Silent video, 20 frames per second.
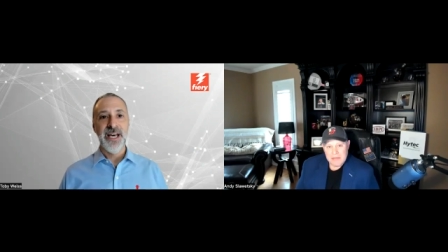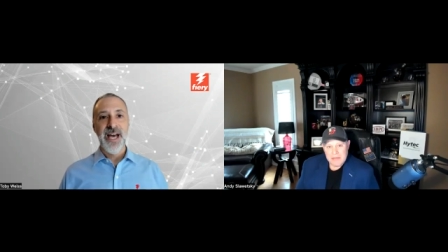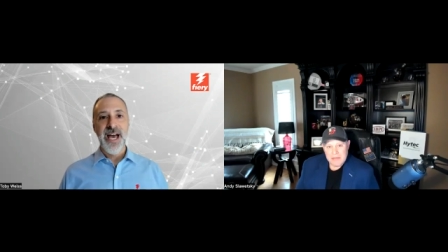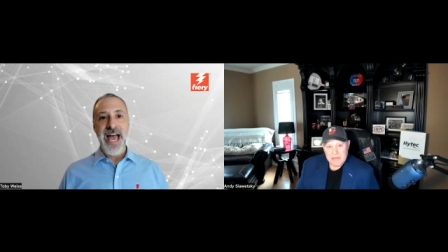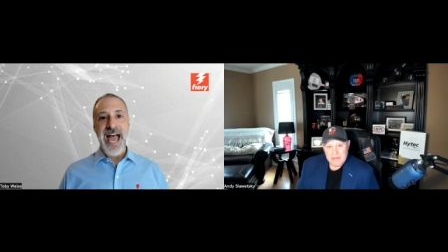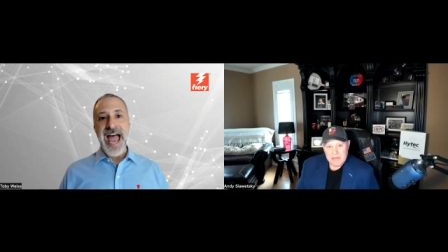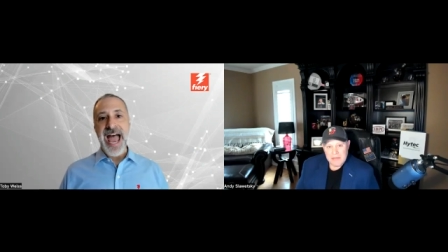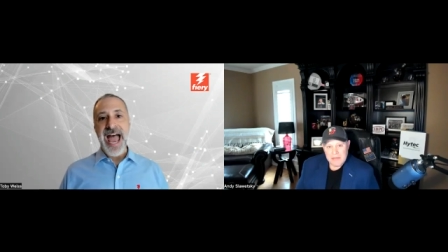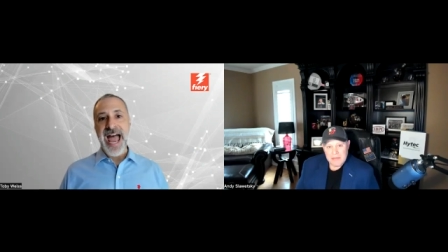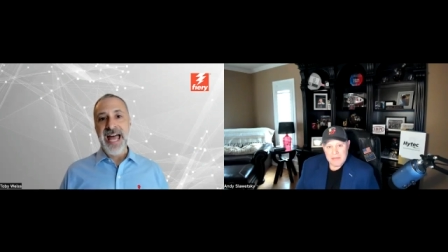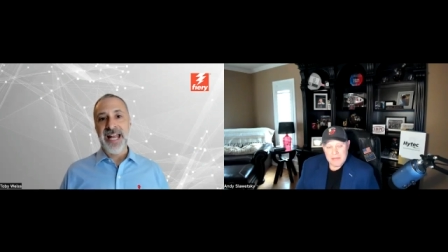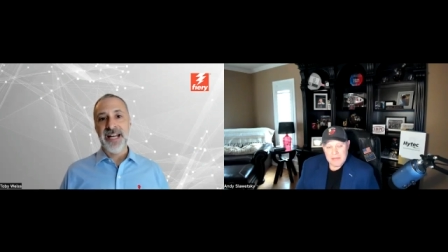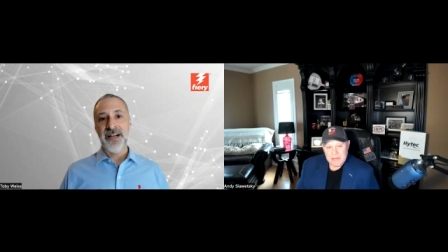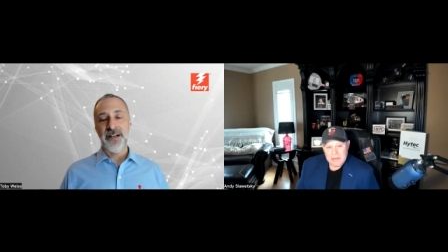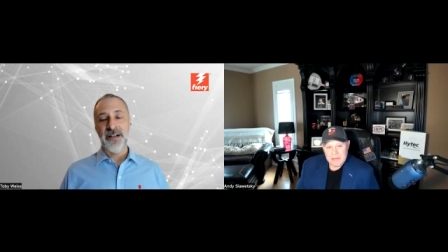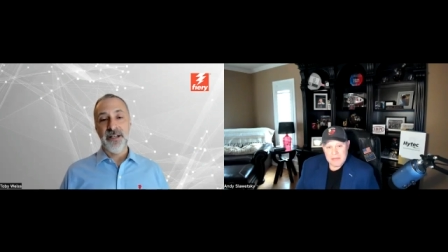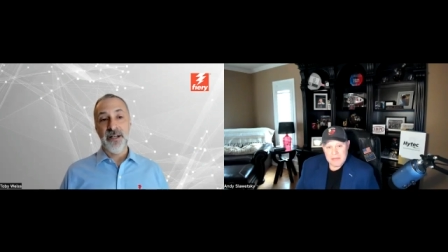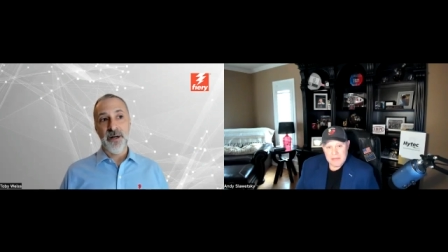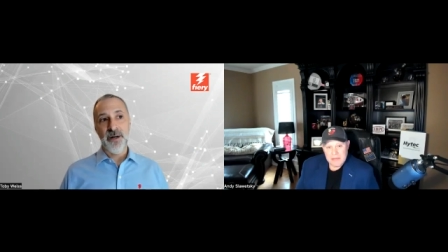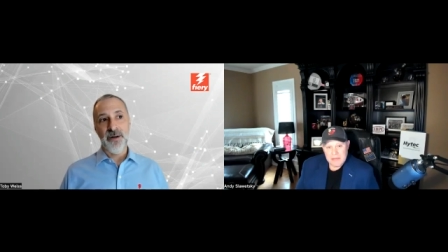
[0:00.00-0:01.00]
And, you
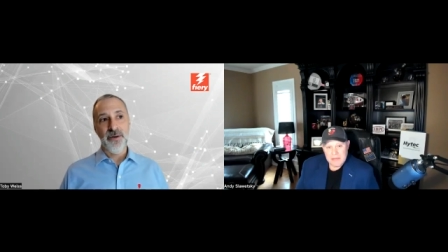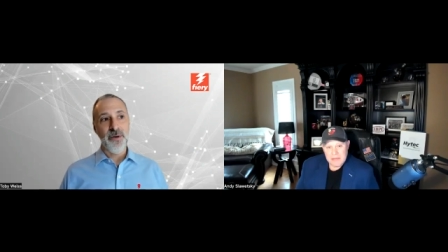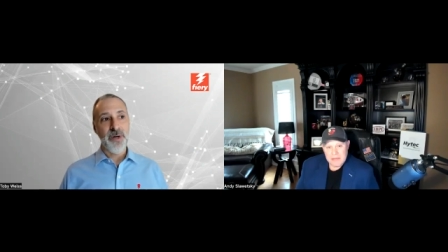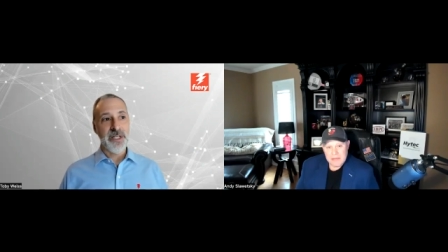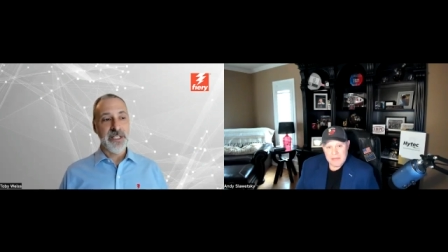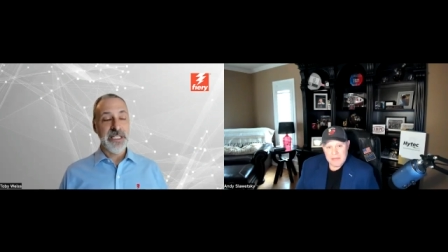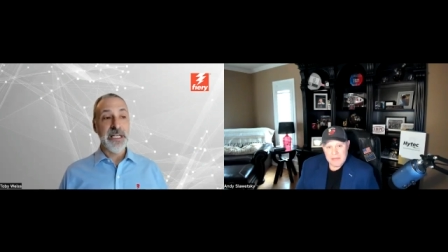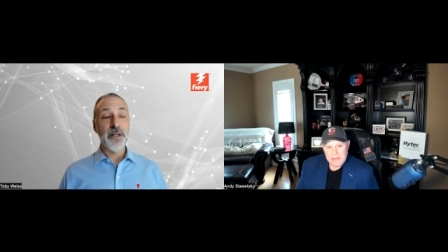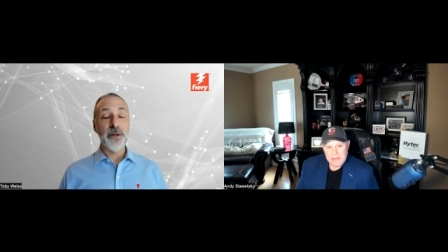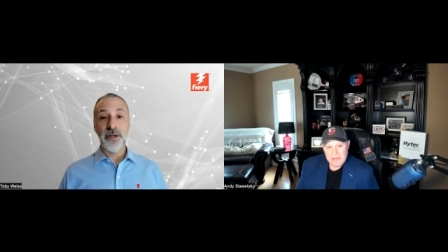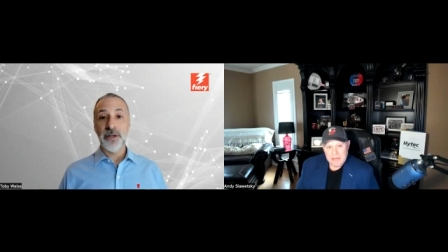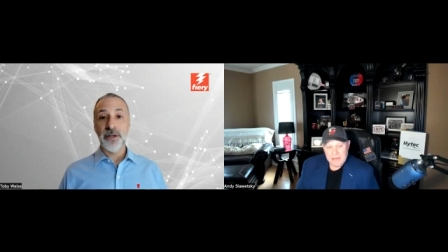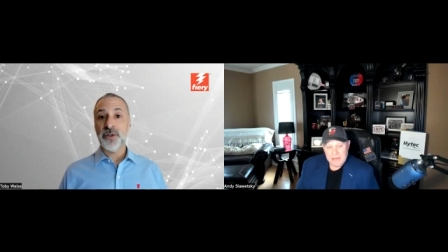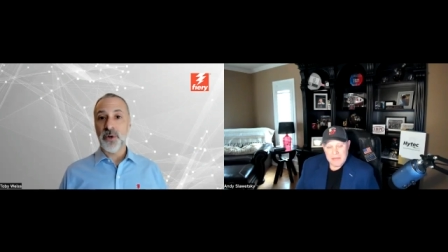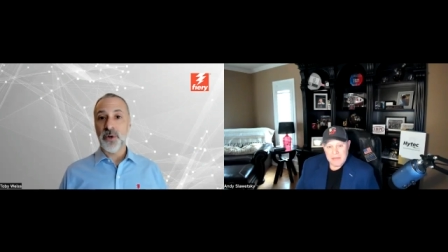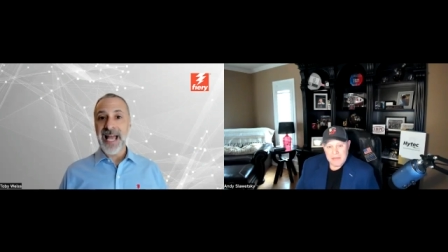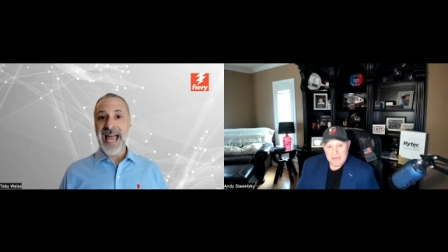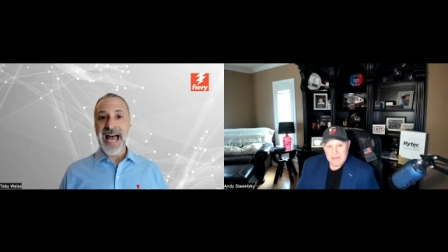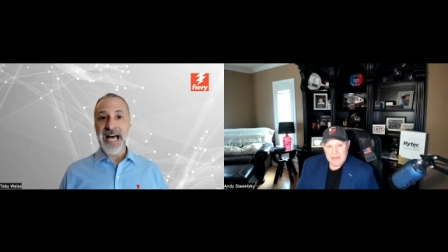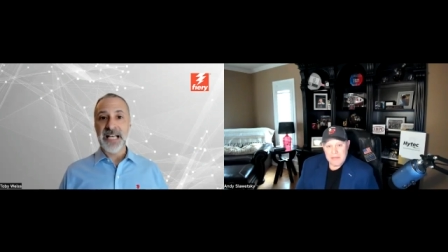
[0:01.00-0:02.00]
know, dealers sort
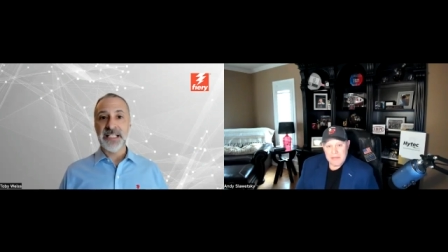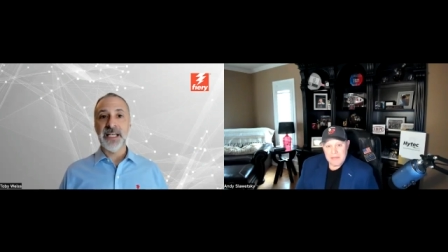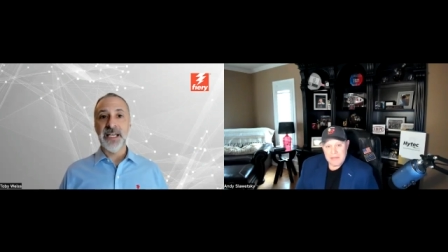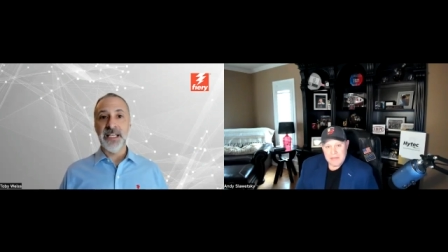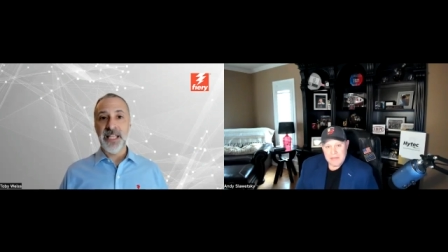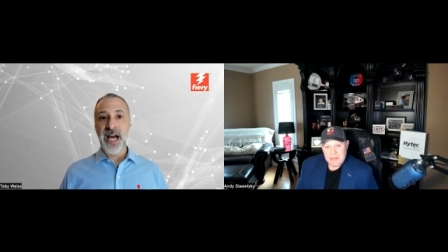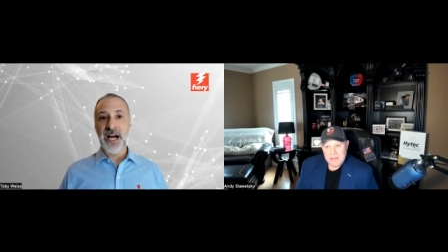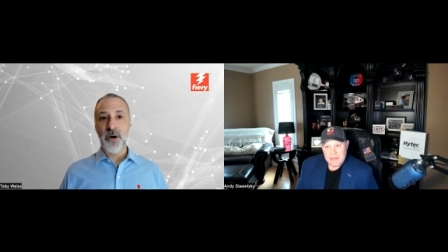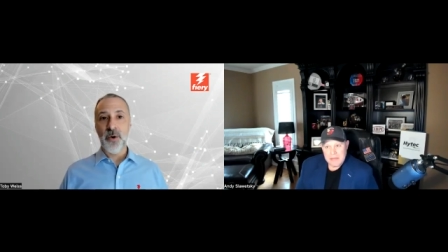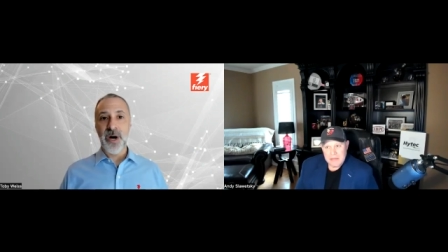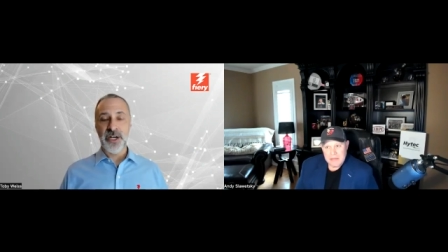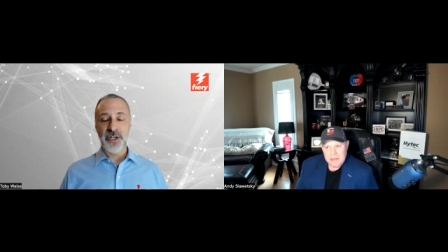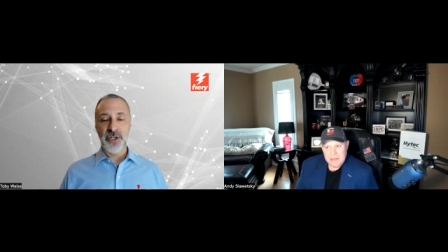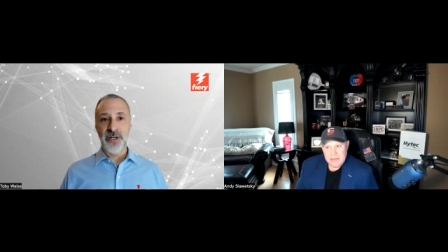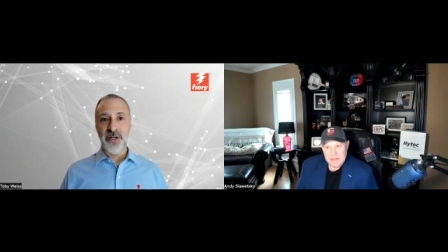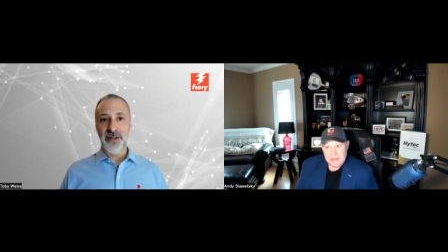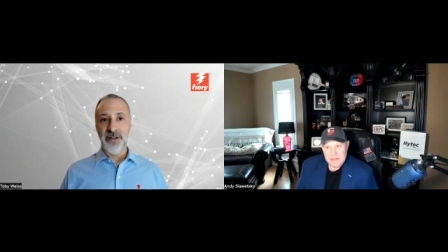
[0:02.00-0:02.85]
of asking that question,